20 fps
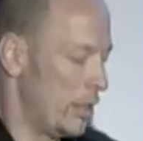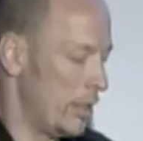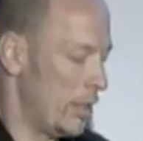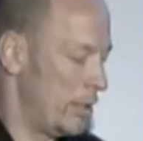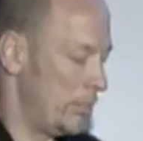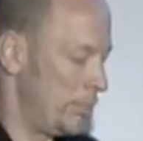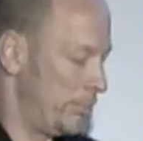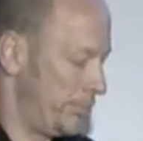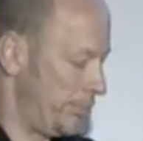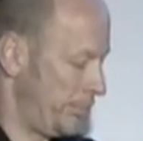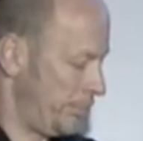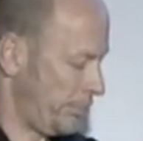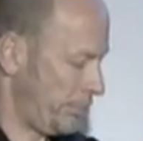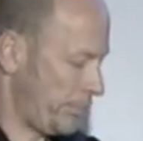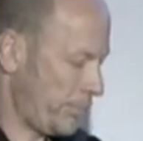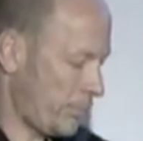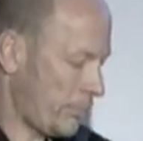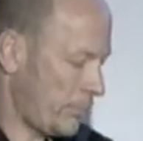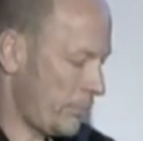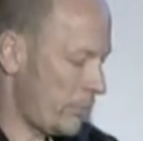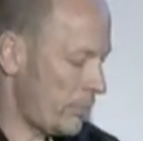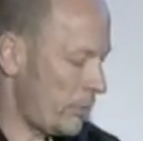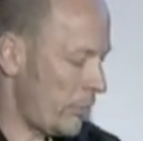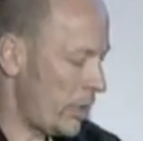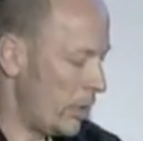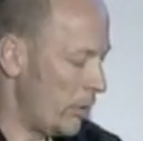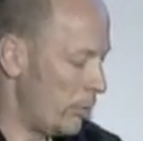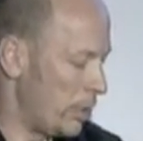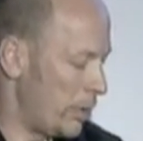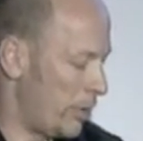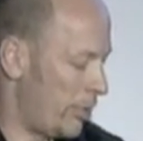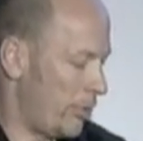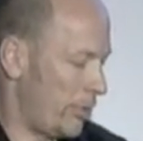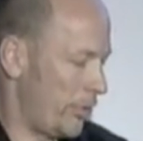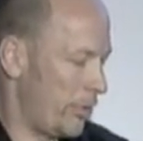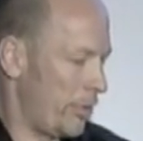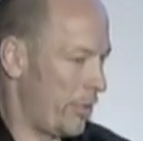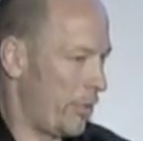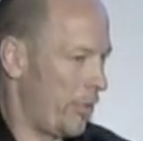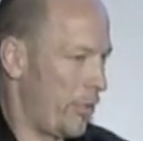But
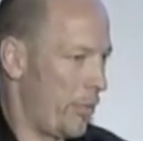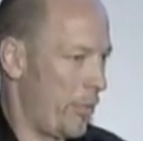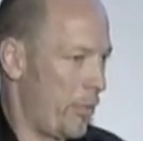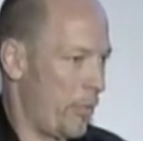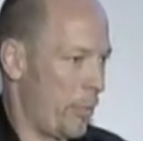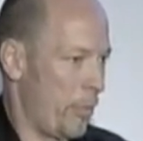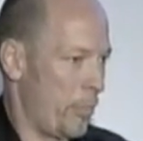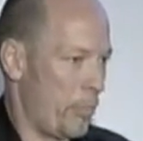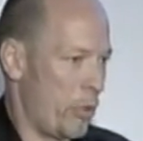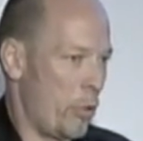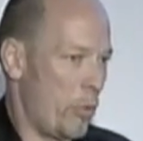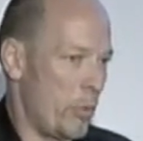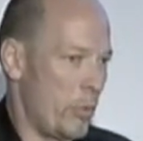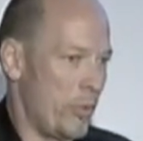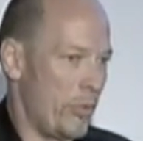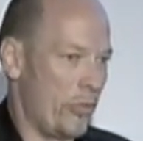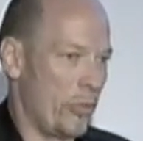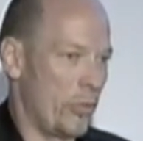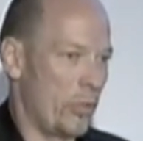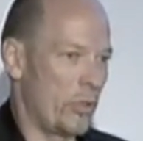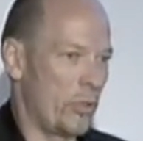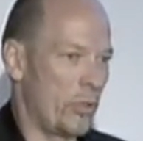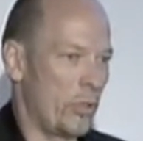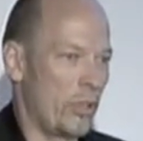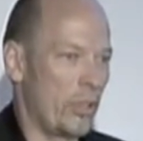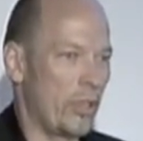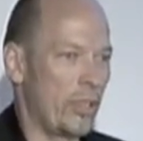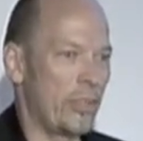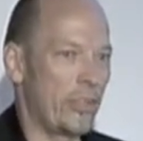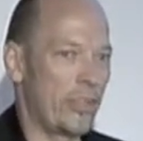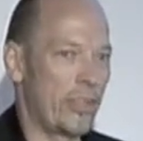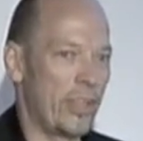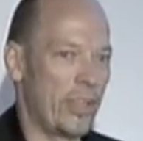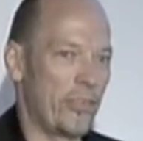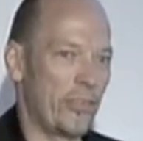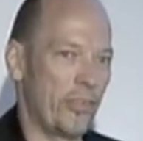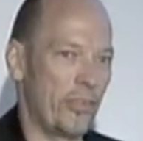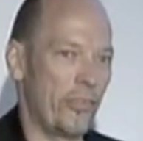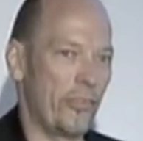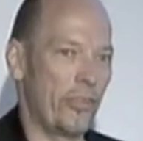the problem is you can't
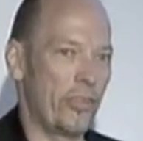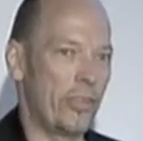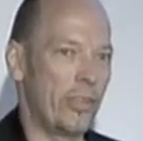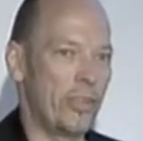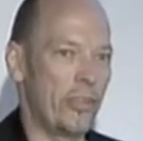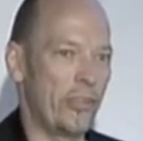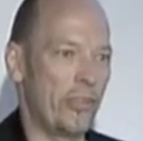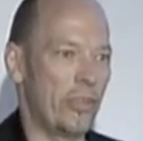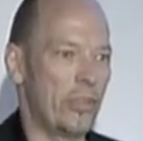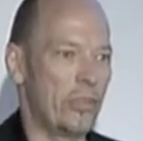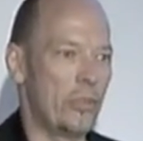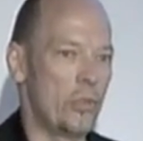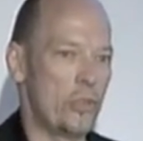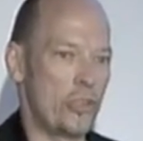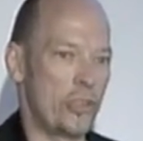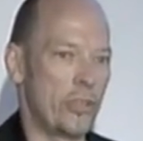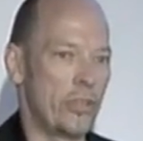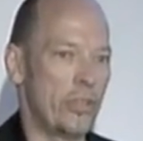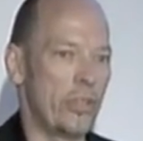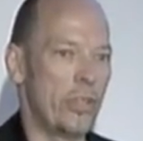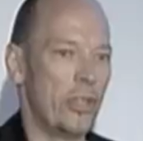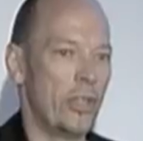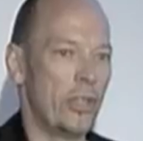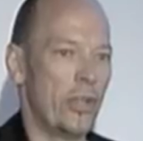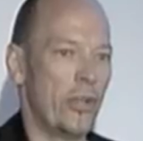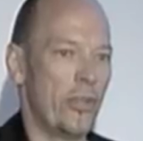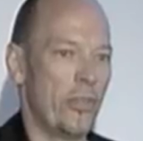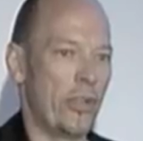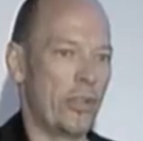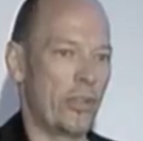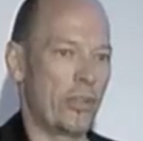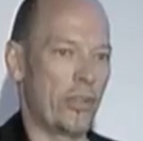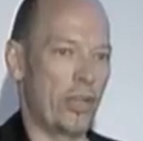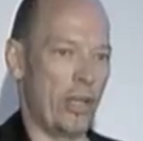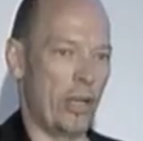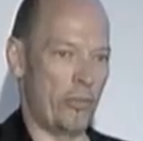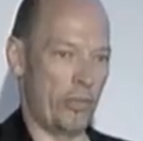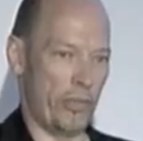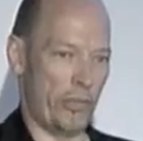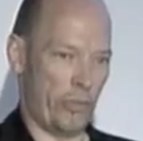get a single solution that
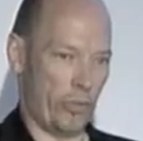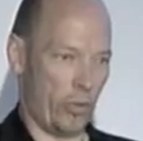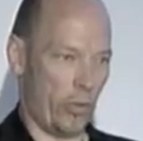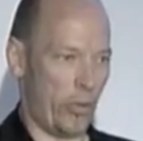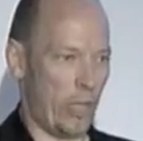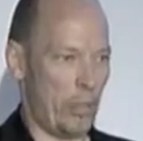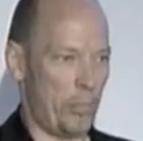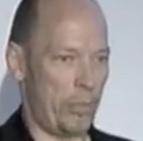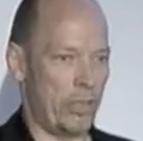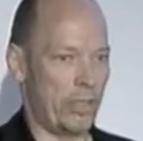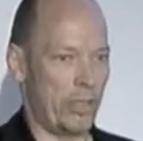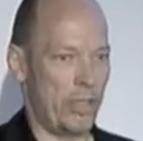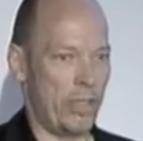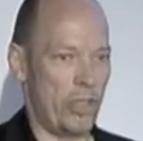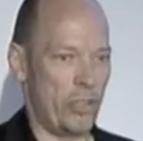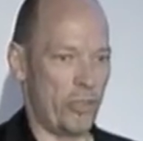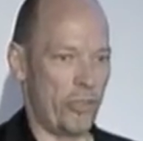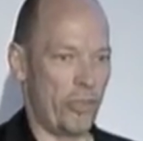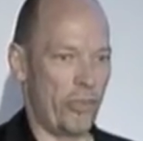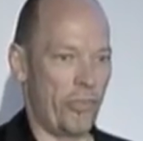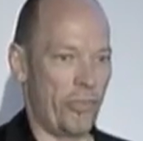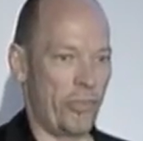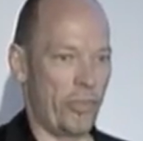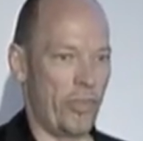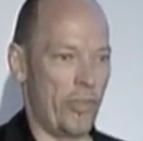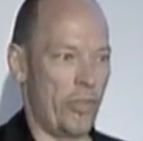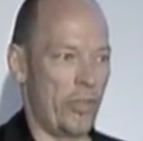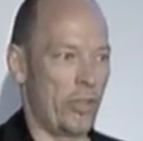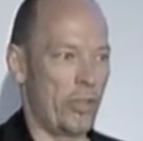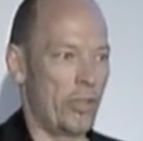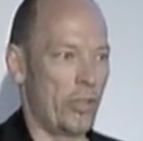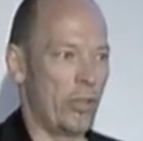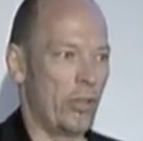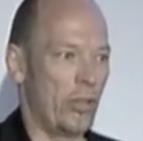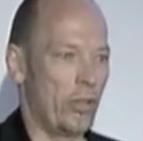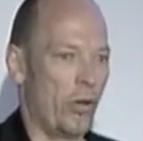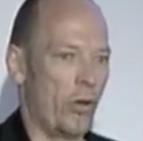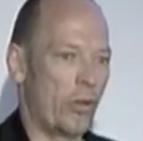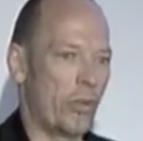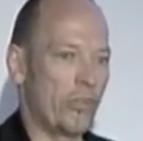covers all applications, either
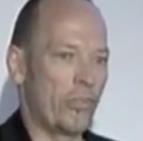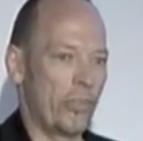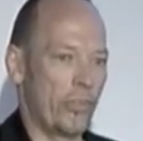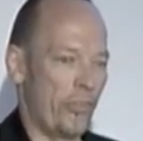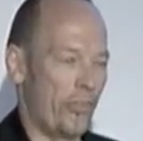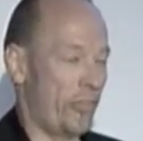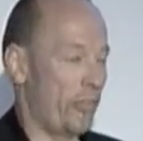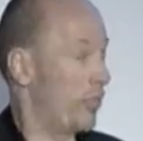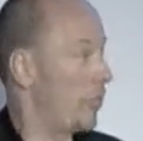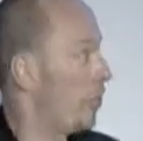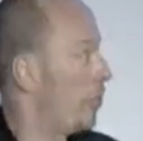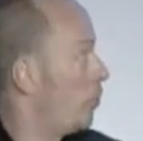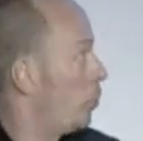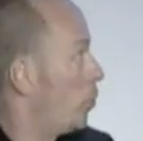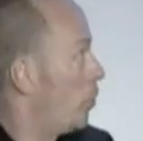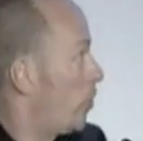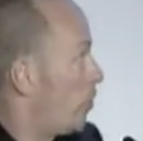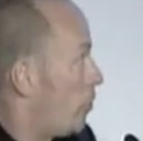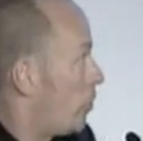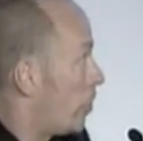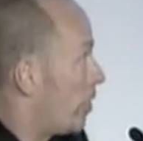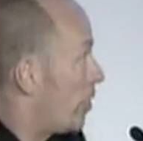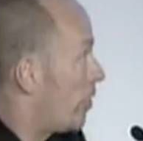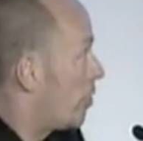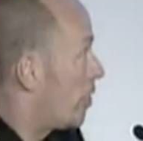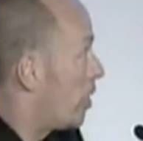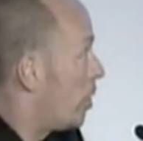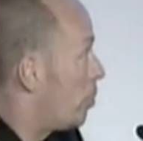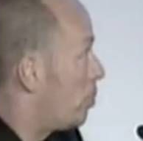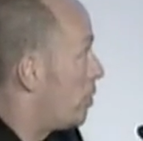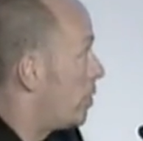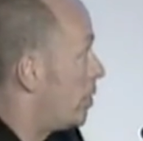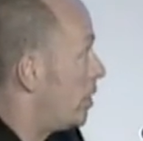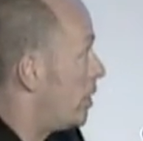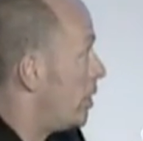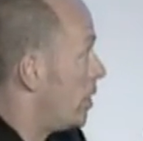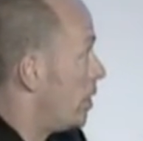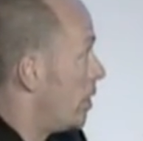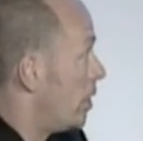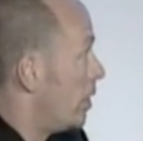long distance with, for example,
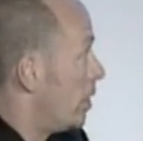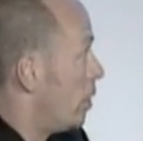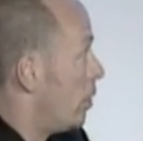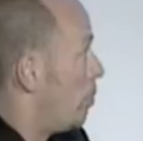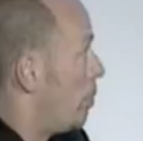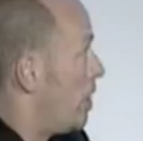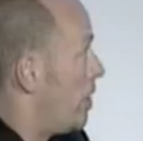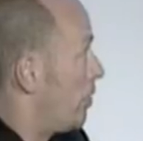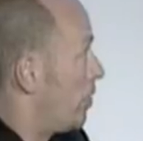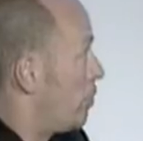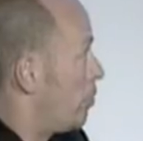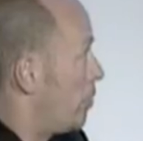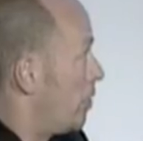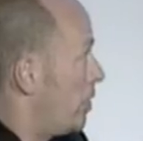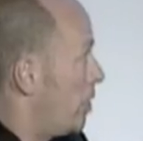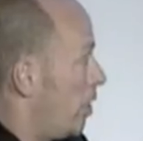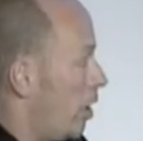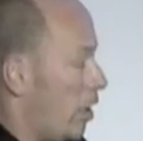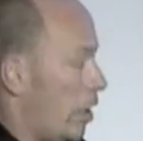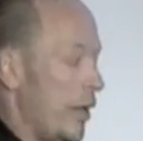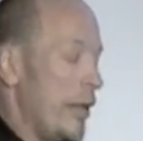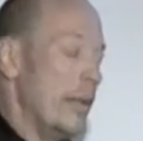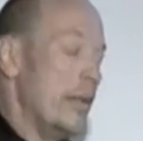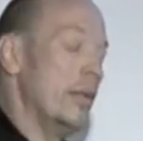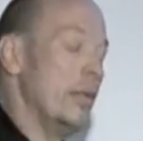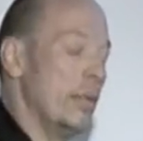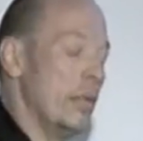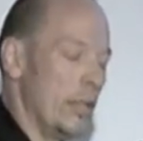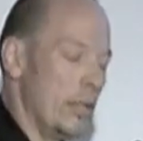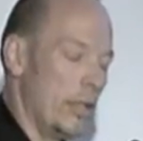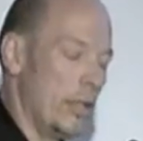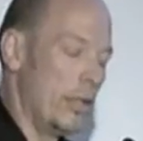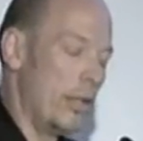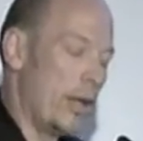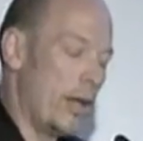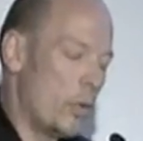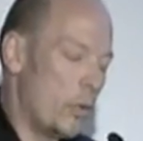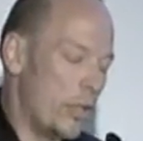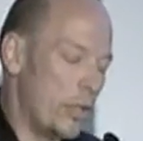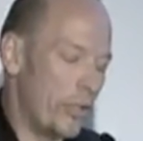massively high
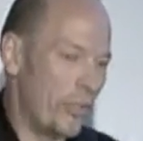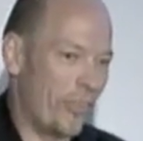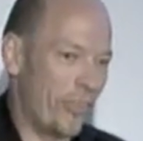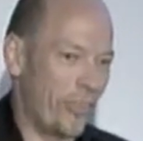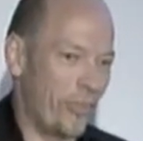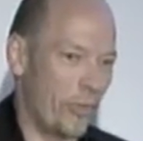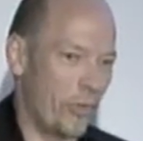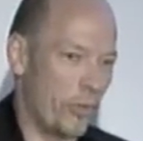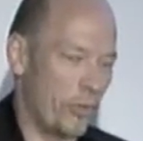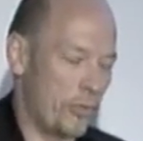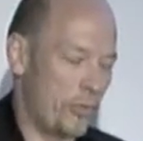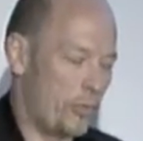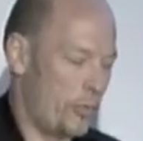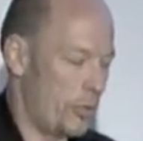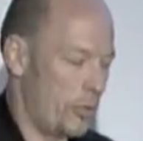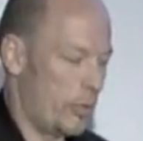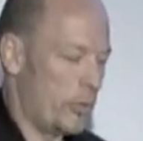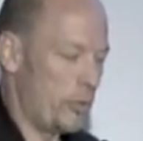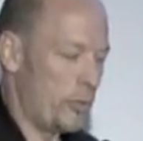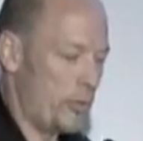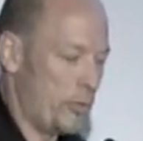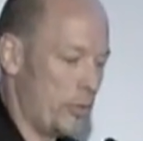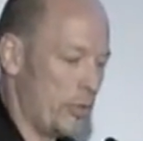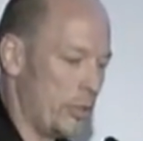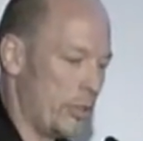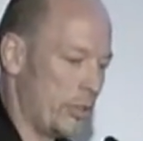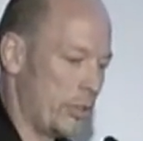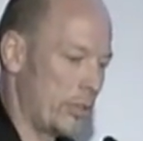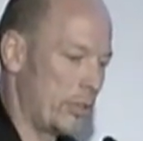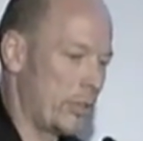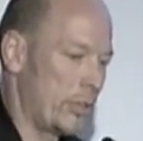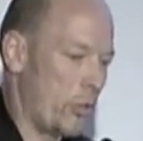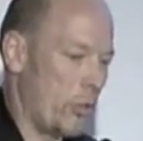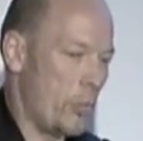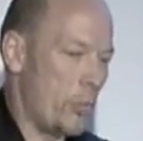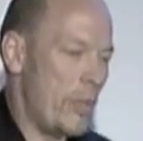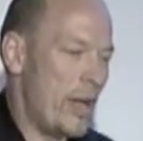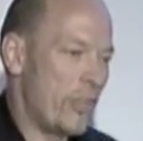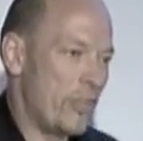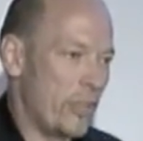allowance of
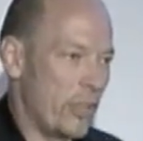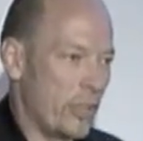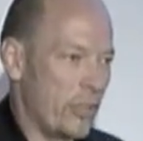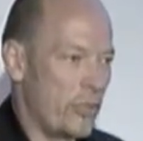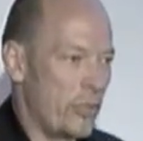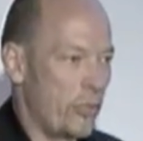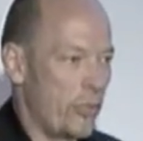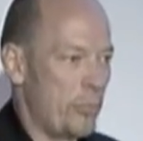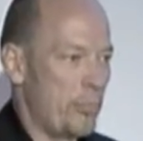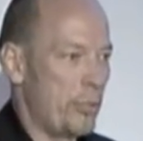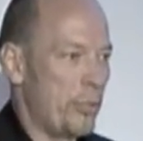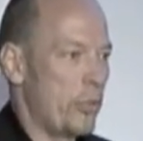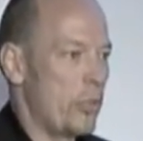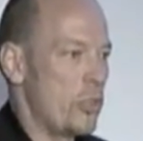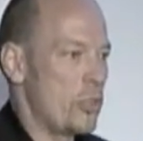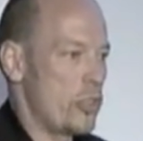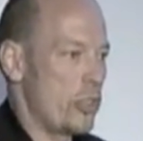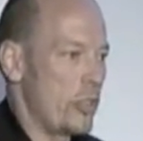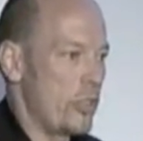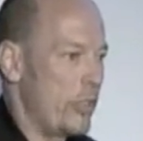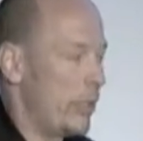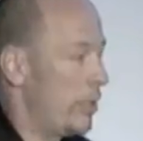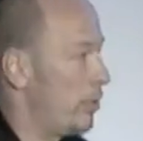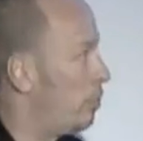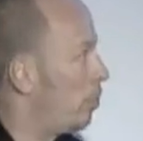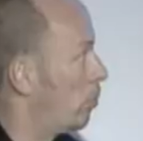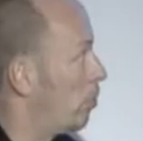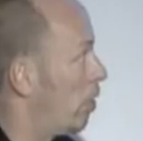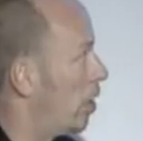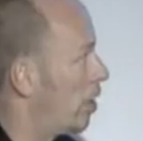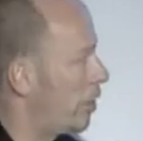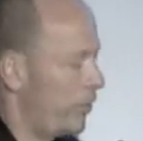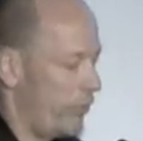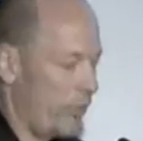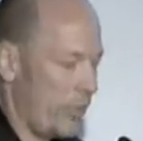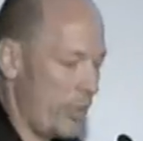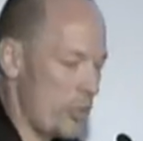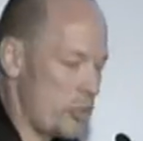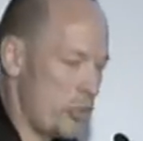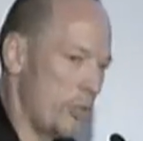chromatic dispersion and
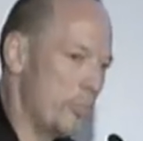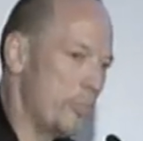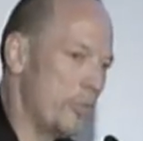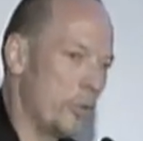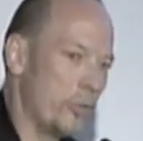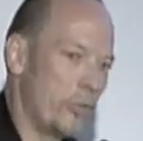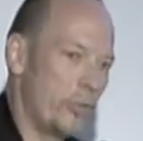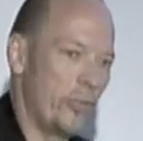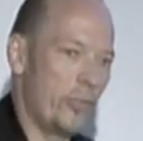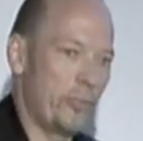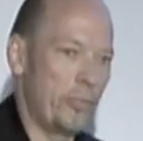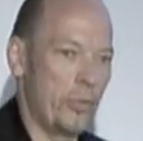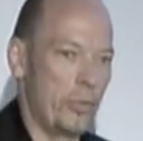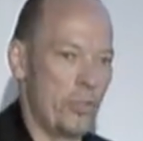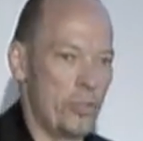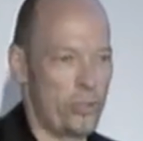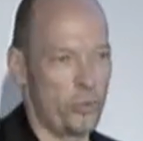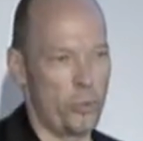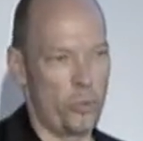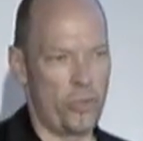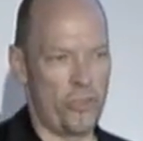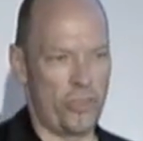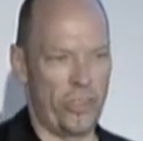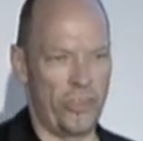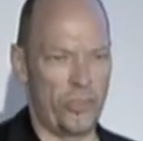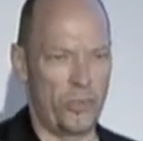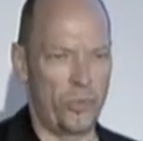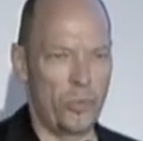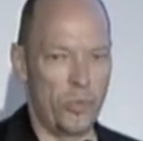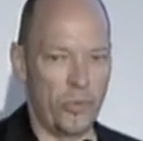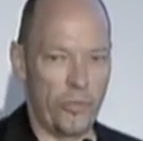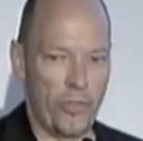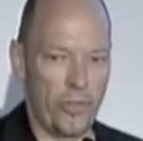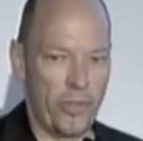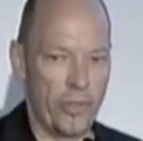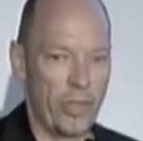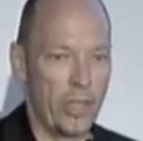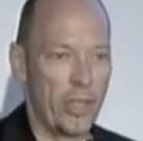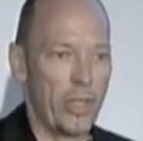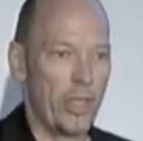polarization mode dispersion, which are two of
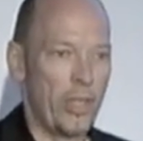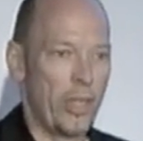the